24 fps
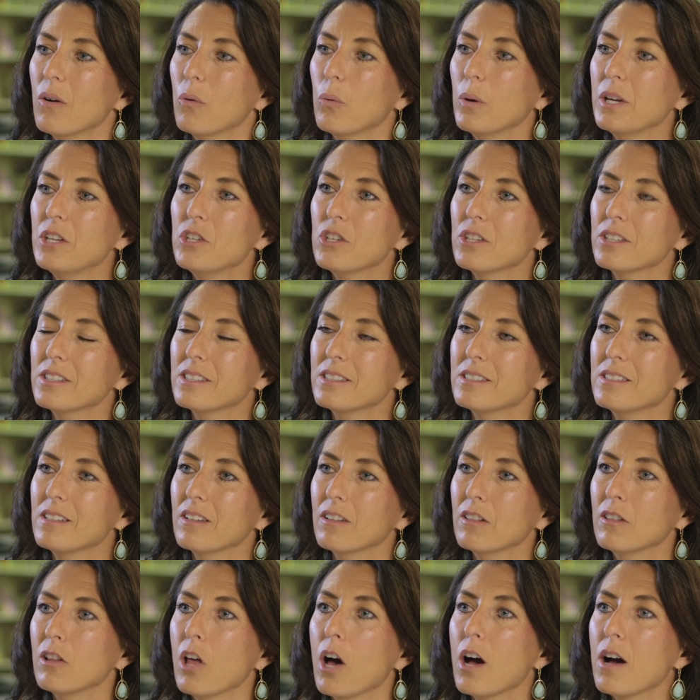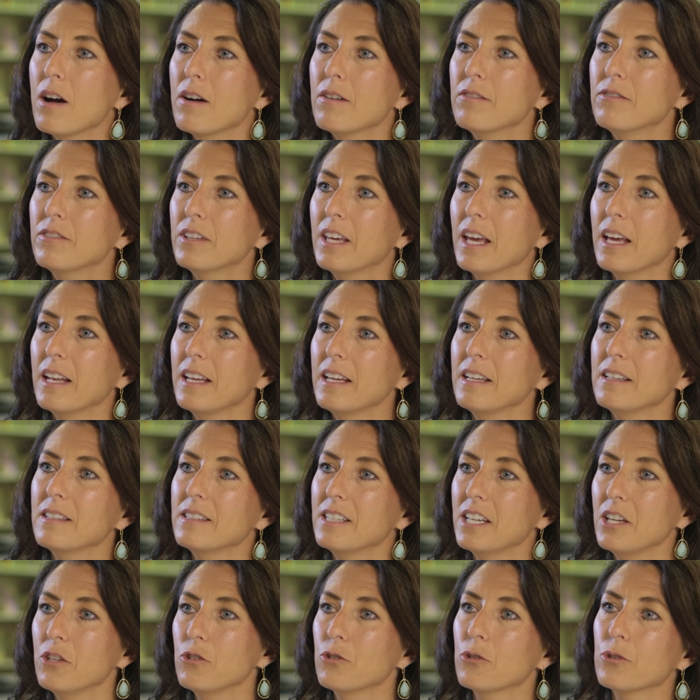We just love
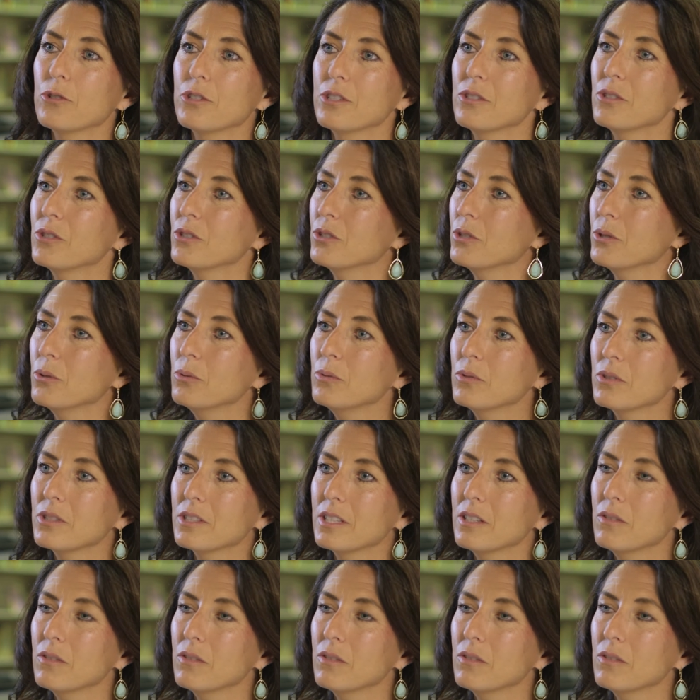getting teachers and students